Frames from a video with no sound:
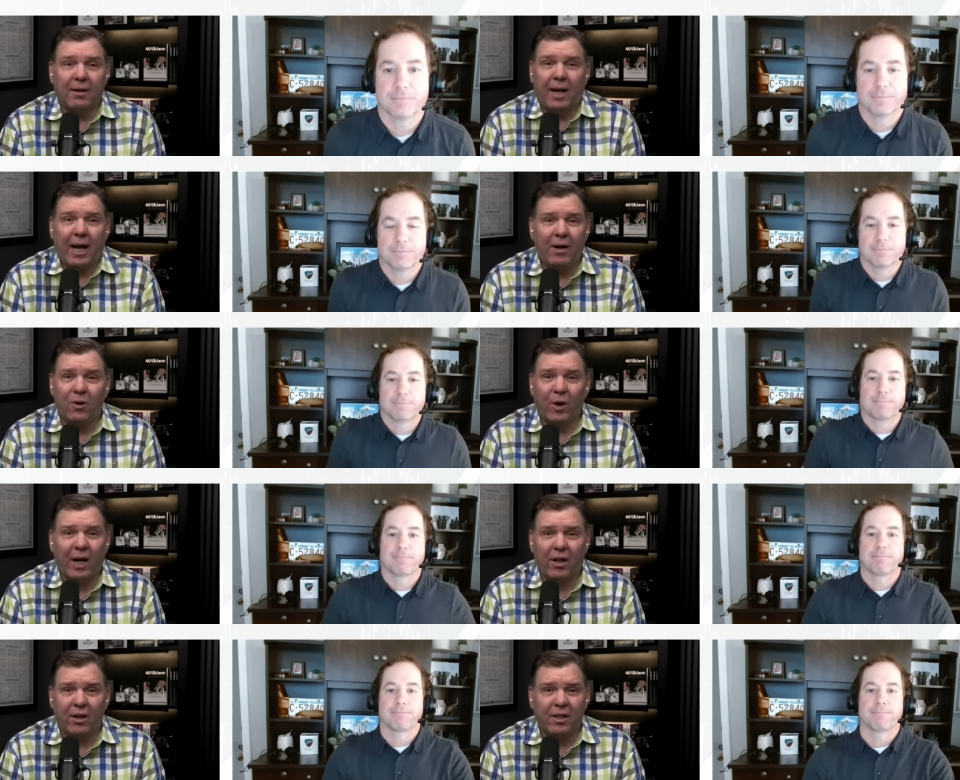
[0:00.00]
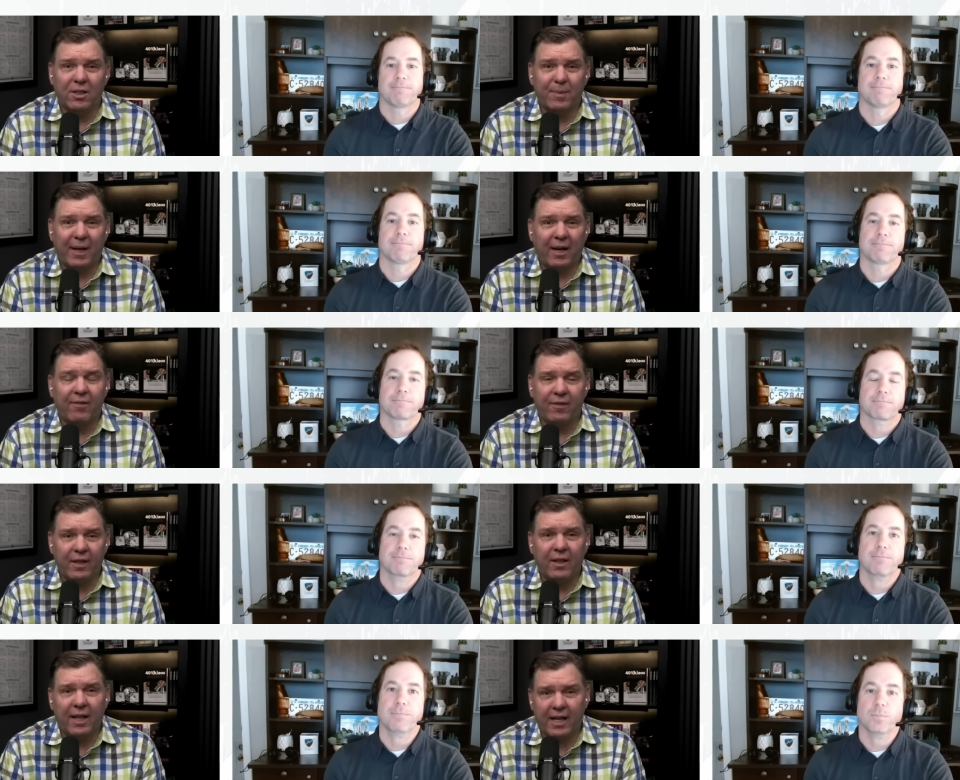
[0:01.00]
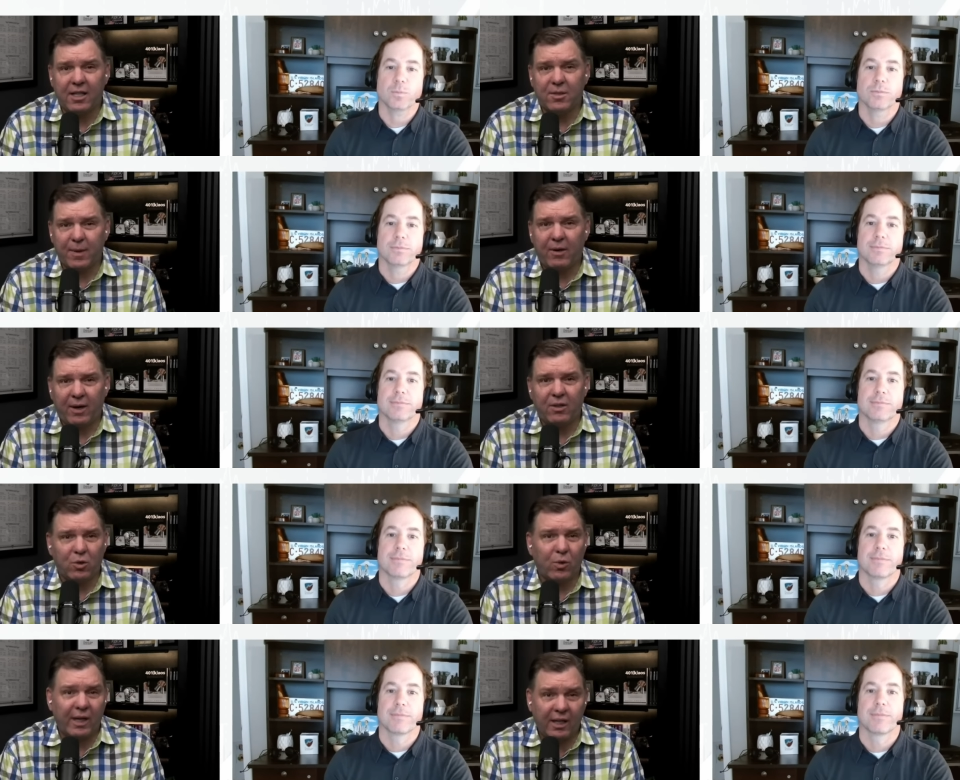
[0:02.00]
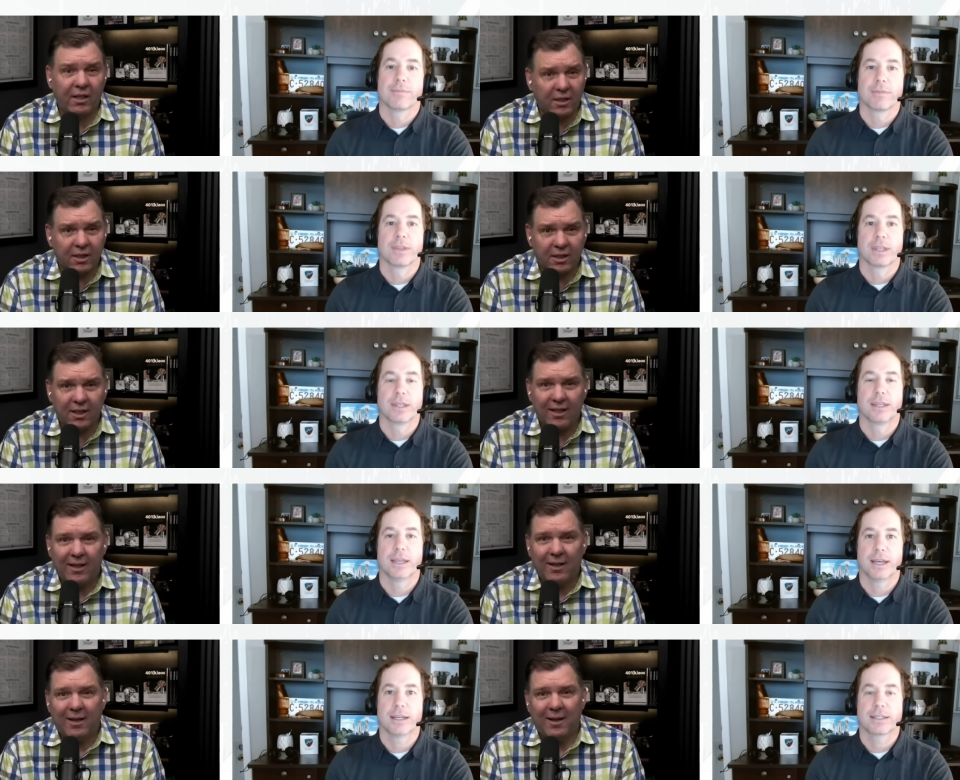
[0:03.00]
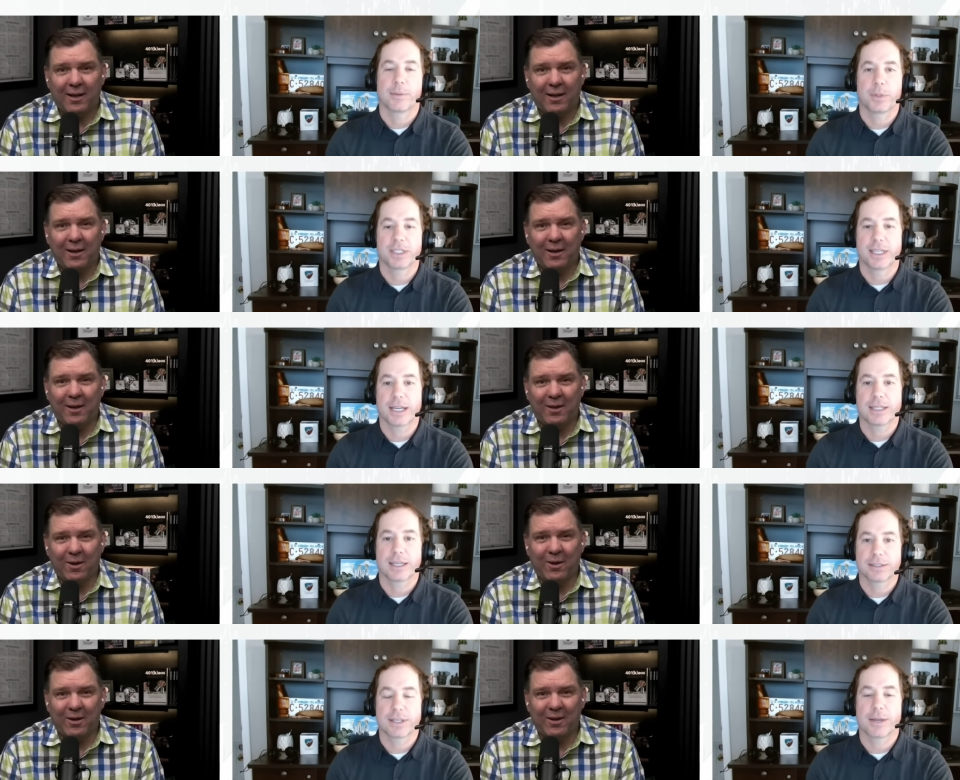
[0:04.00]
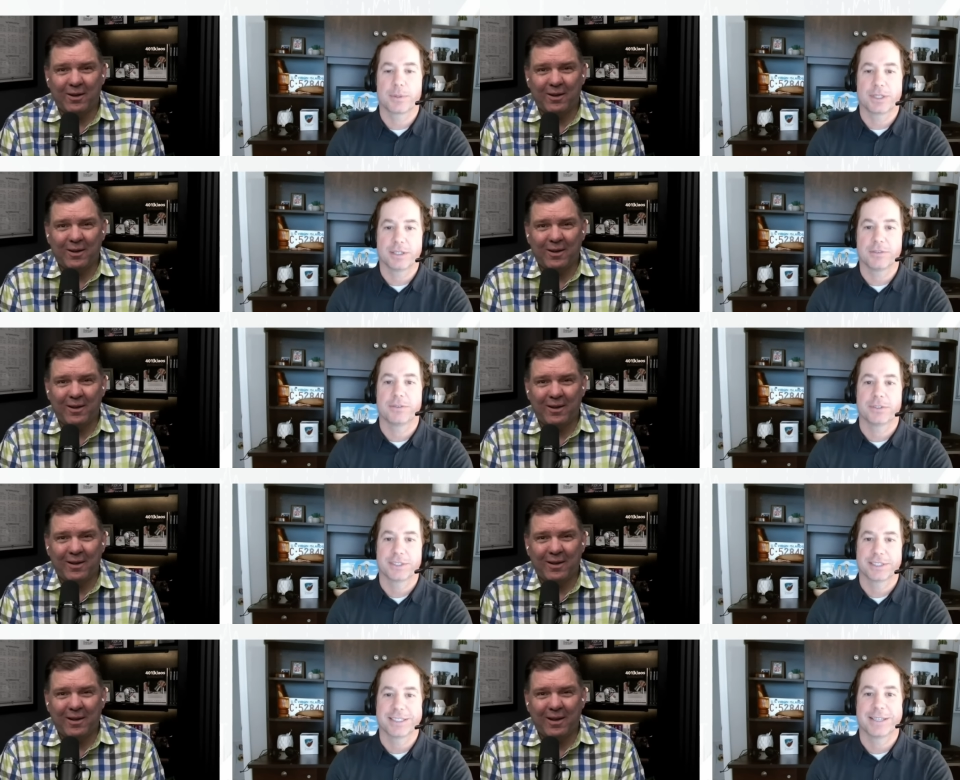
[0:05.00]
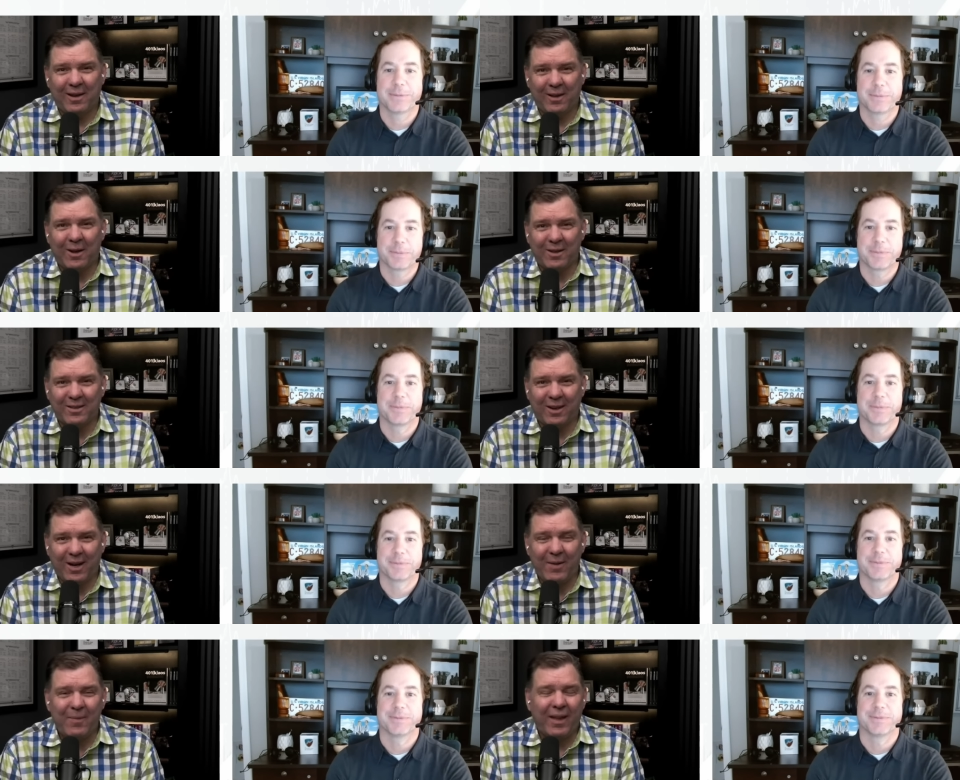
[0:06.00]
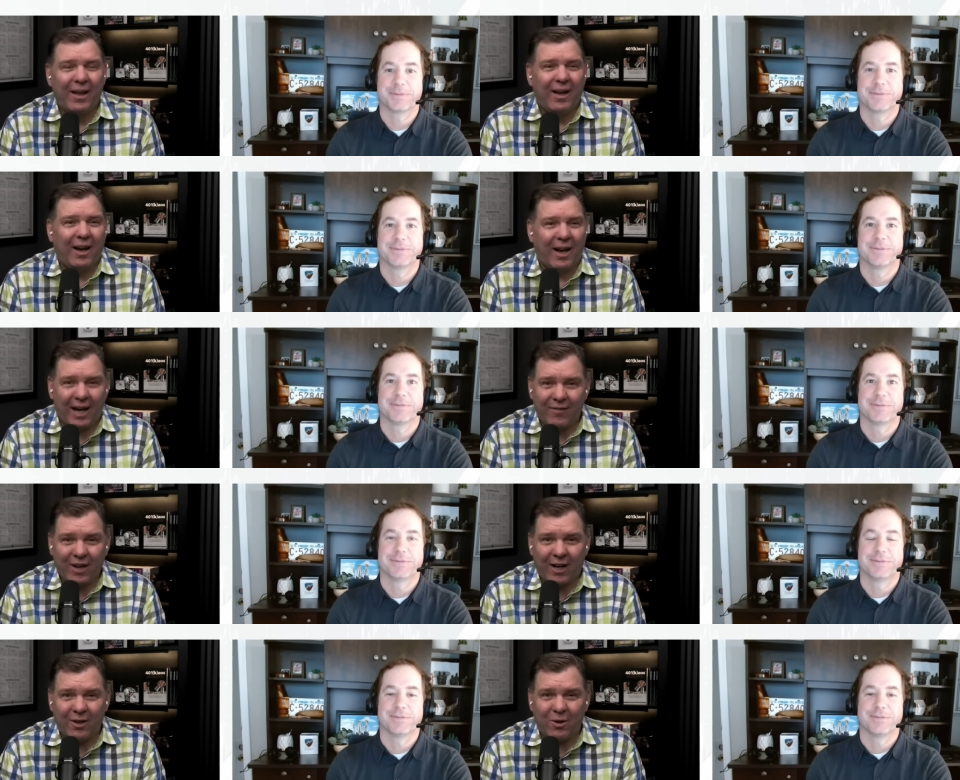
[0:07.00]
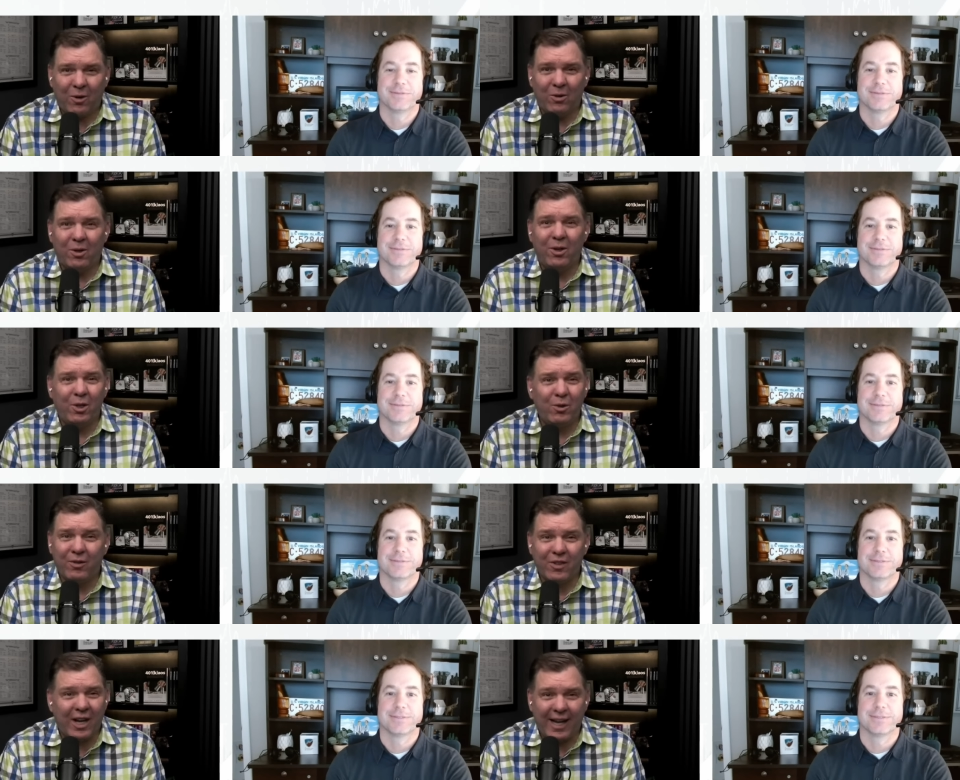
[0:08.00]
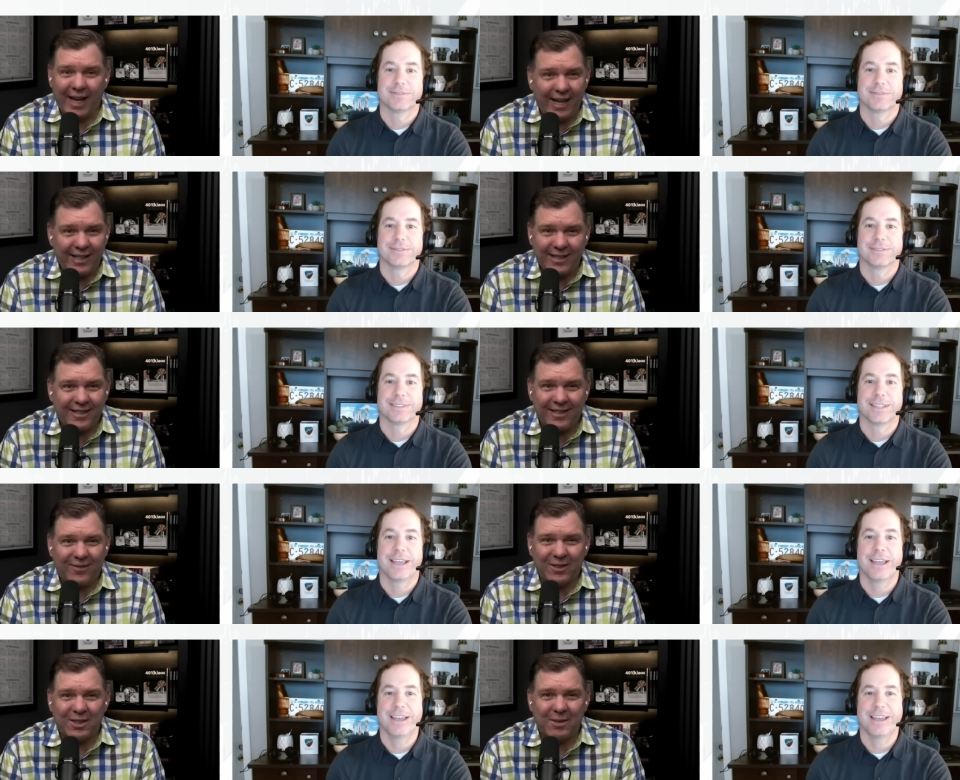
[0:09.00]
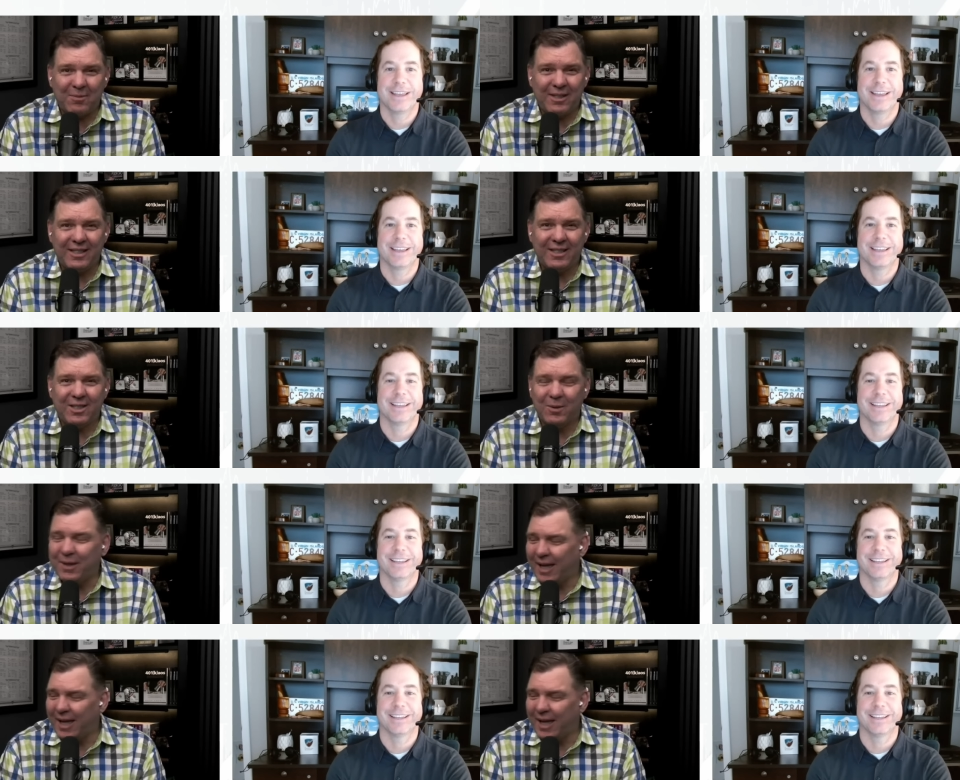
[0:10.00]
Speaker 1: I don't know how long it's been. I feel like it's been around 20 years. Yeah, a couple uh, of decades, long,
Speaker 2: I believe. Yeah. A
Speaker 1: long time. I've gotten older. You have not aged for some reason. so we'd